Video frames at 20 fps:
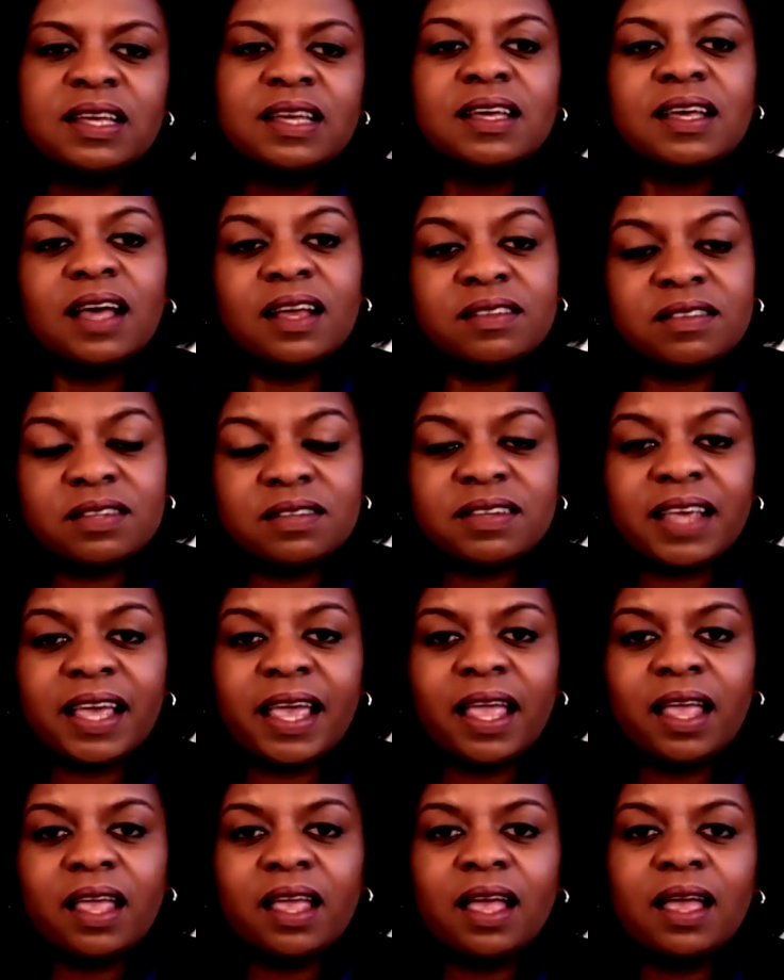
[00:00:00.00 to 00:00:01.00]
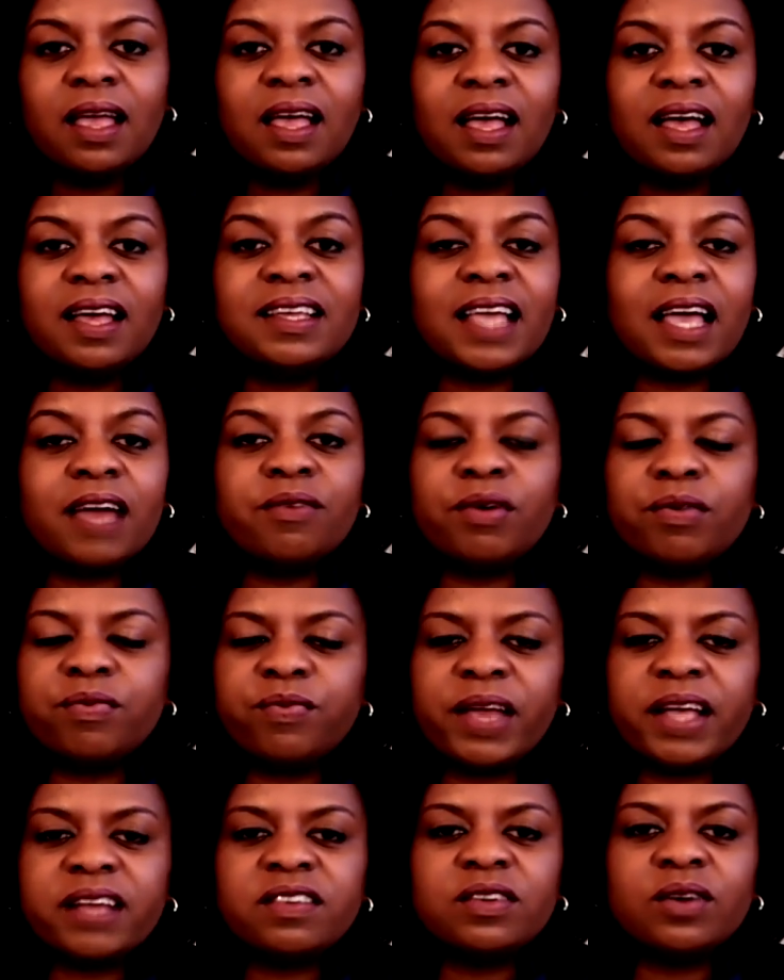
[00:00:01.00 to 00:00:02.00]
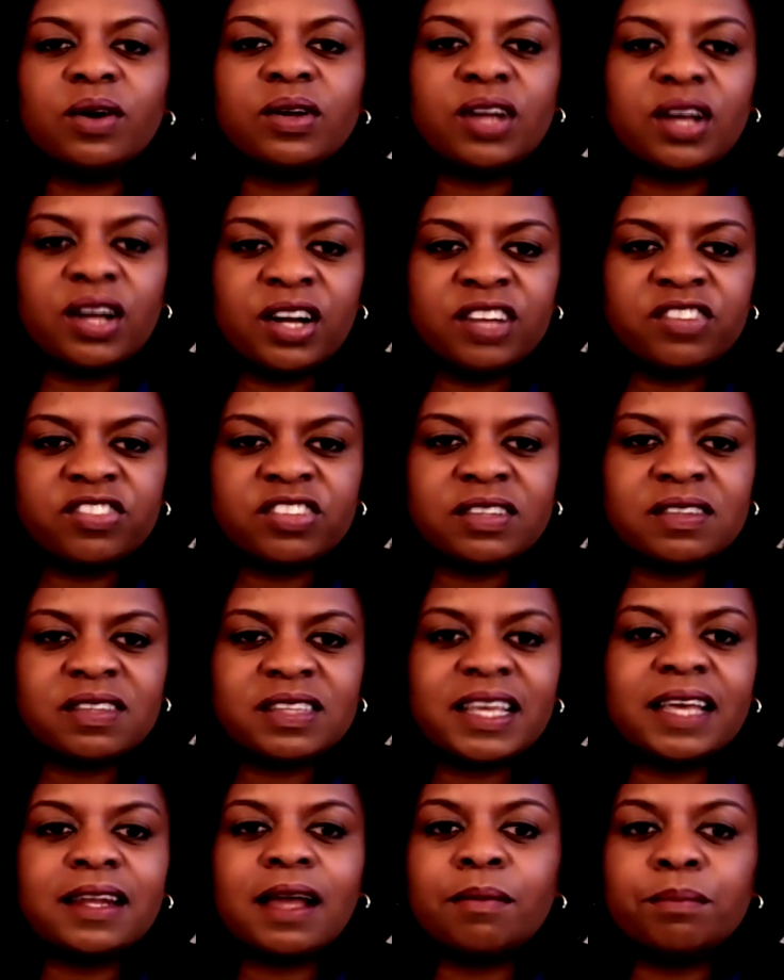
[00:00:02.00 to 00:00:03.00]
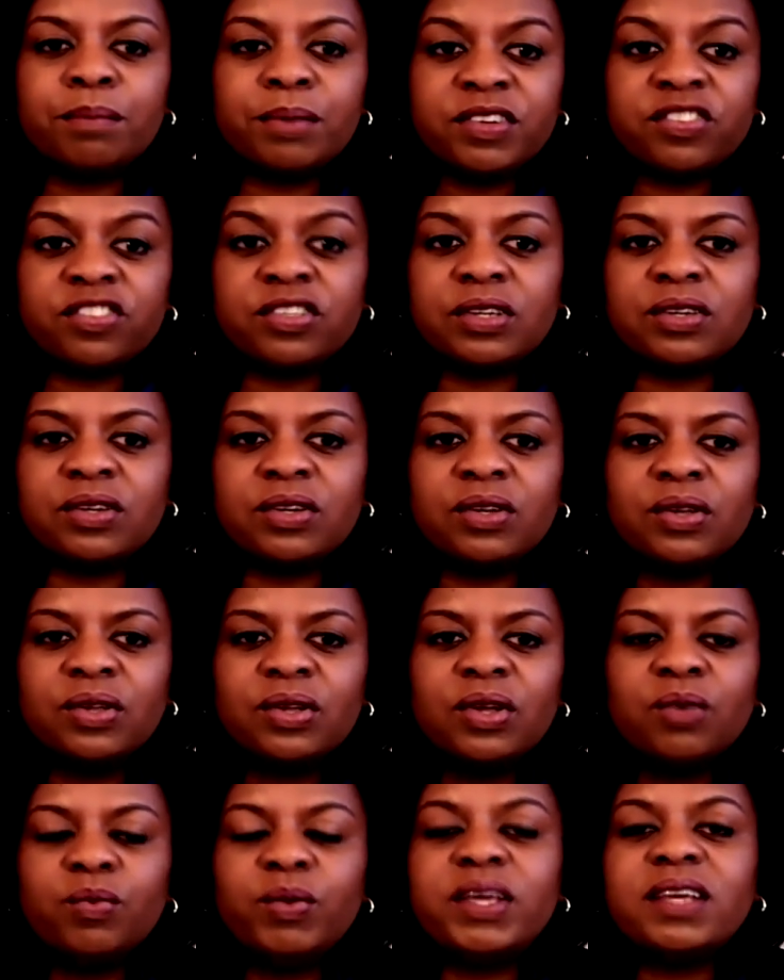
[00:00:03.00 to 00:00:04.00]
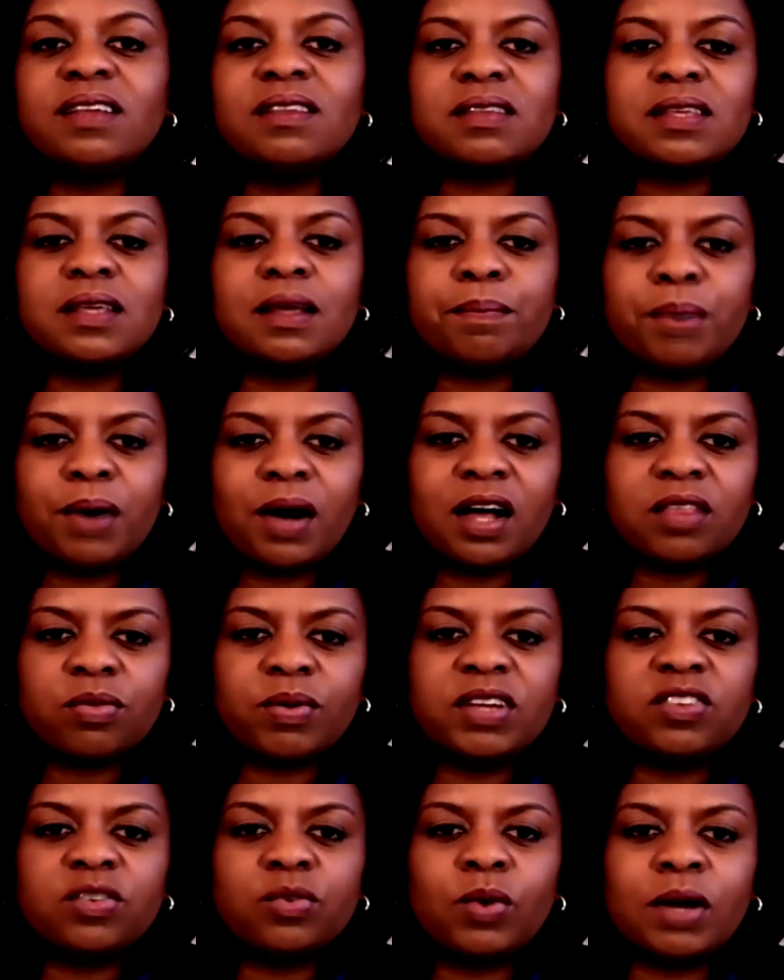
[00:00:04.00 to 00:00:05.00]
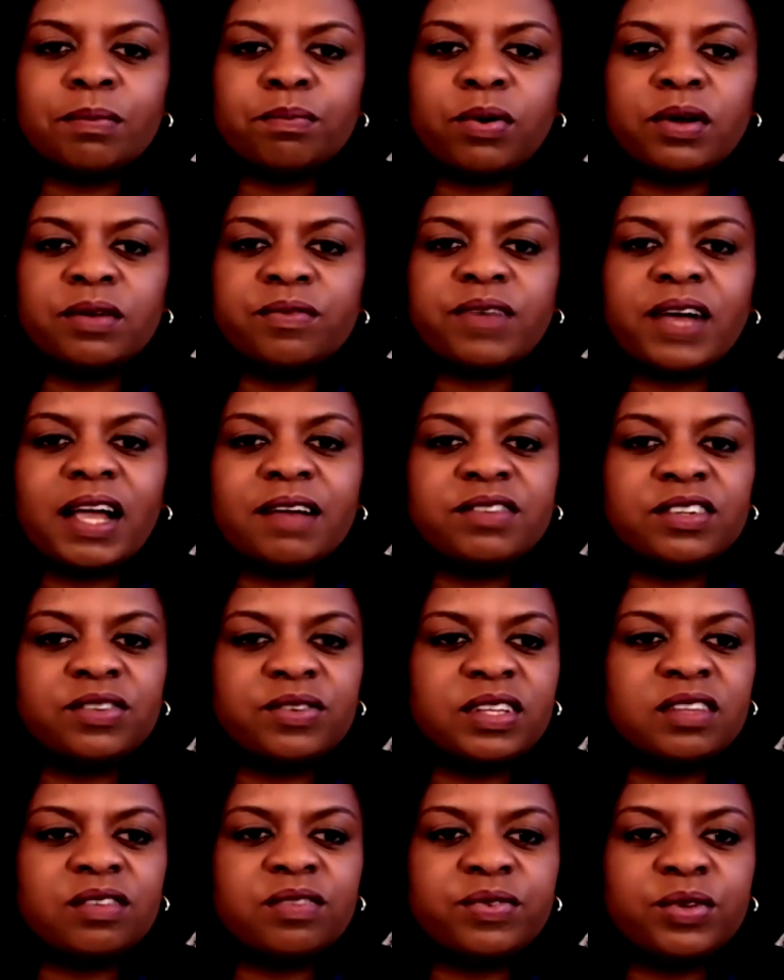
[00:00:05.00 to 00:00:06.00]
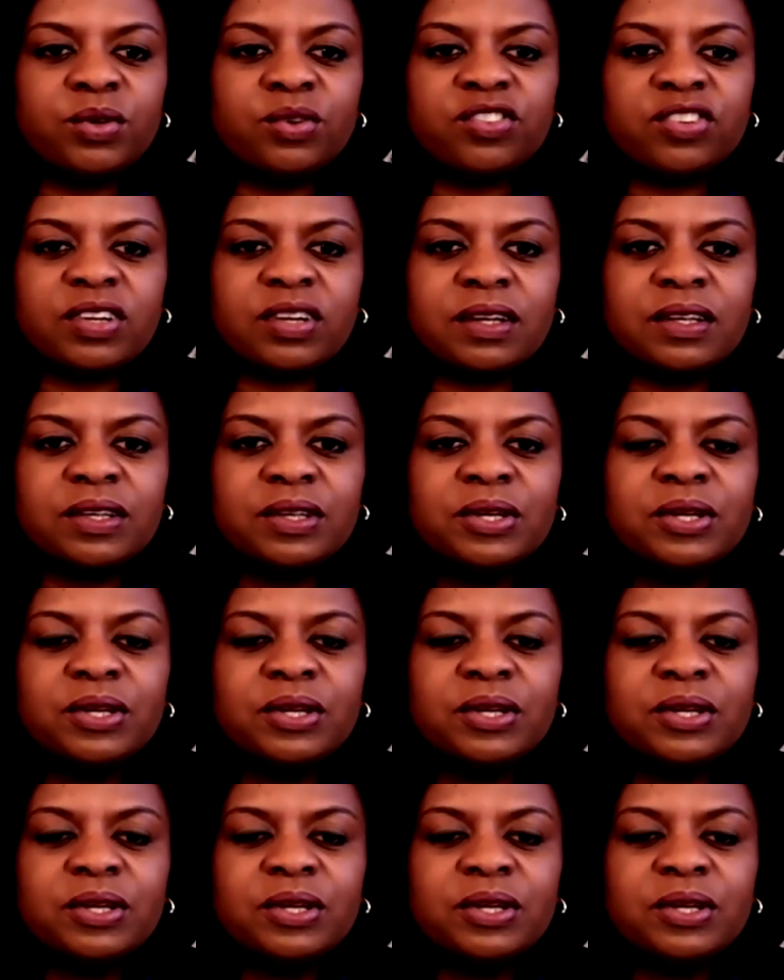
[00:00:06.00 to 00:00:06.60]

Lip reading: And today, again, reflecting on urgency and ambition, we can see a pathway to 1.5 degrees future.